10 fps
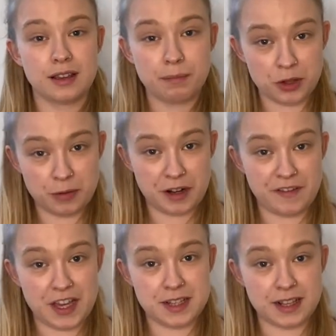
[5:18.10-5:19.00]
put them on her
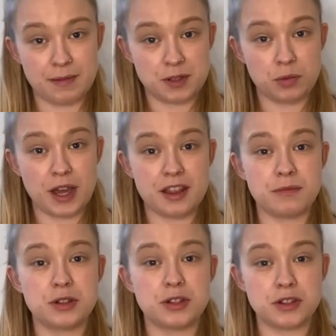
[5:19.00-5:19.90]
face, get them to wear
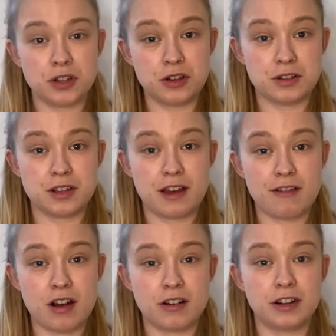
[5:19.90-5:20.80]
them as soon as they're
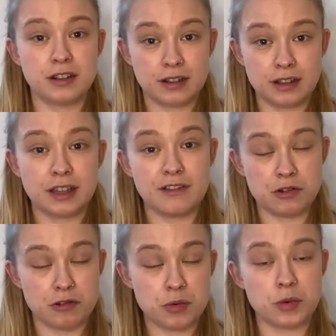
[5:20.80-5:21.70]
on, give
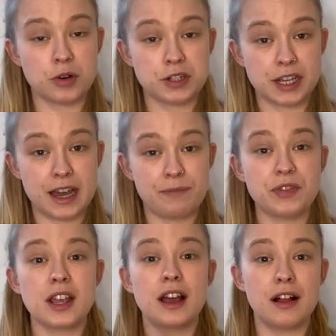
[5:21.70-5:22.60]
her a reward again,
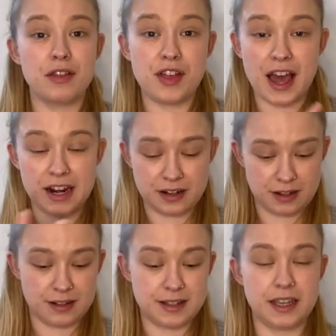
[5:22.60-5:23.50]
and then
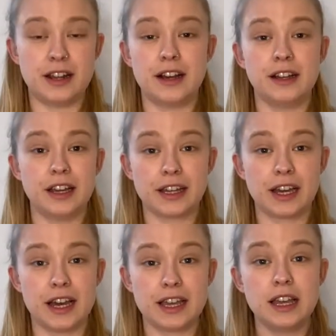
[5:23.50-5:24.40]
dinner,
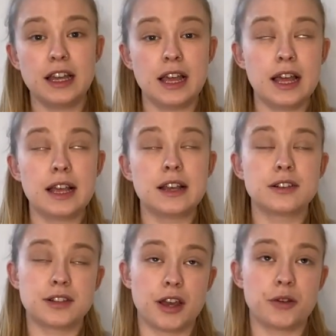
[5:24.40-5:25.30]
okay?
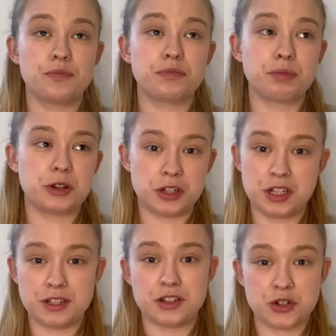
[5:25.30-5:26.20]
So because
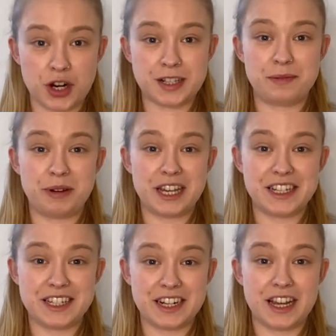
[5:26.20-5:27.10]
she's distracted by her
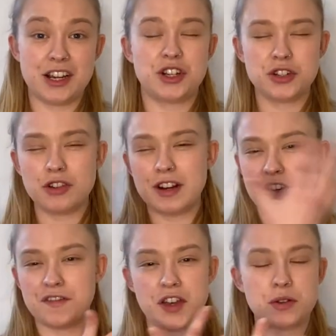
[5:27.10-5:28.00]
dinner, she's not really
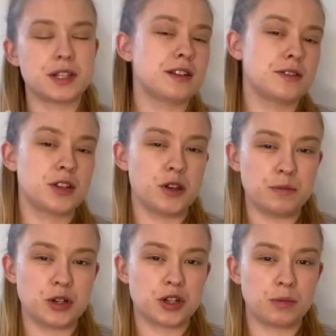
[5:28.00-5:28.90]
focusing too
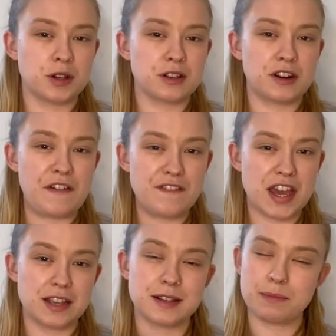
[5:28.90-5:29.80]
much on what's on her
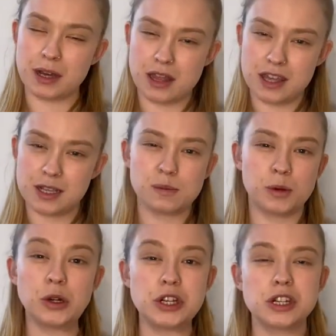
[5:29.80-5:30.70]
face. And by this
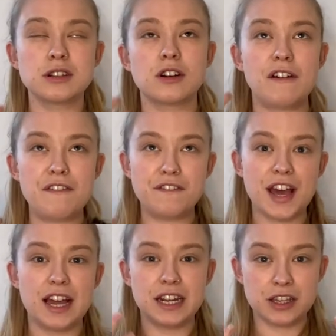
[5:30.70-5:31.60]
point, she's got
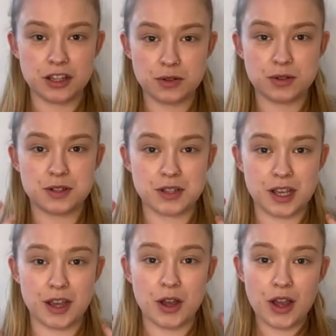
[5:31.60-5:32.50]
fairly used
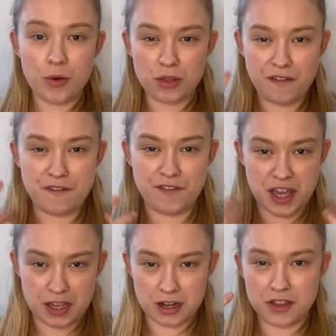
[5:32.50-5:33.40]
to the
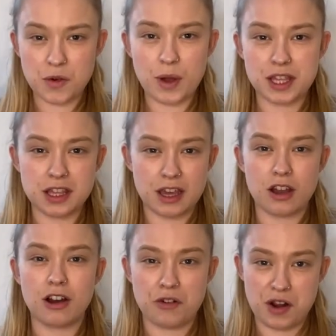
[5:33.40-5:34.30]
feel and the way that they
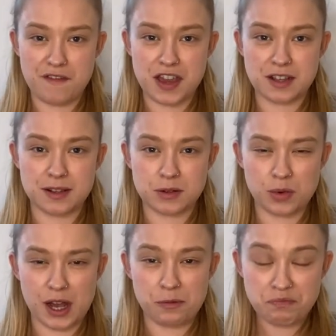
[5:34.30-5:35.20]
are on her face as
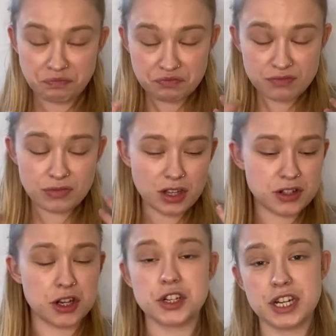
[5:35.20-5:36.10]
well.
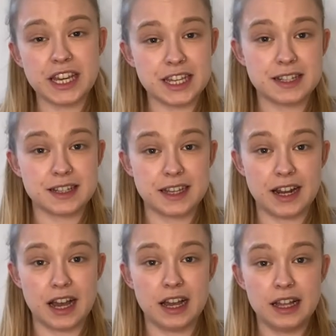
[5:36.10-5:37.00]
So she'd eat her
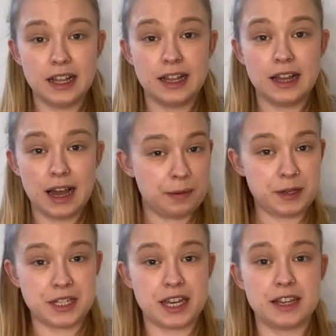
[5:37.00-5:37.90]
dinner,
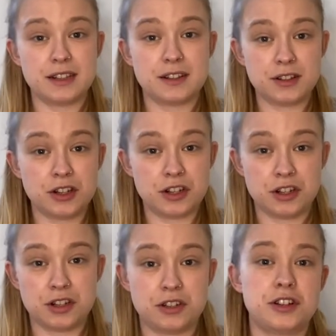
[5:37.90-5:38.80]
happy days, as soon as
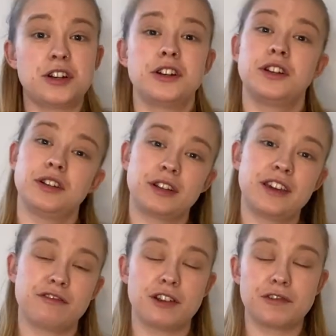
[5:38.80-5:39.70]
she's done,
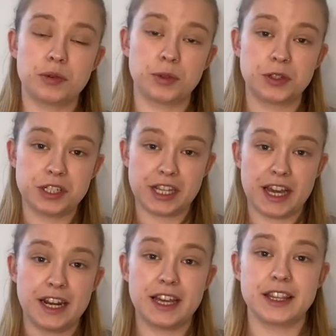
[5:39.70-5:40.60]
give her a reward
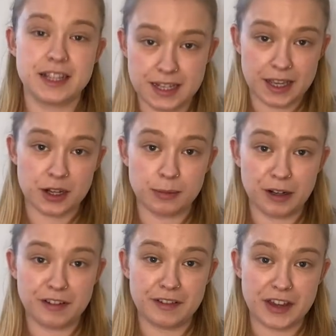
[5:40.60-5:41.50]
again, and then take them
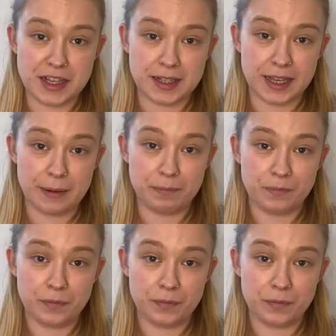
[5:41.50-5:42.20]
off her face again.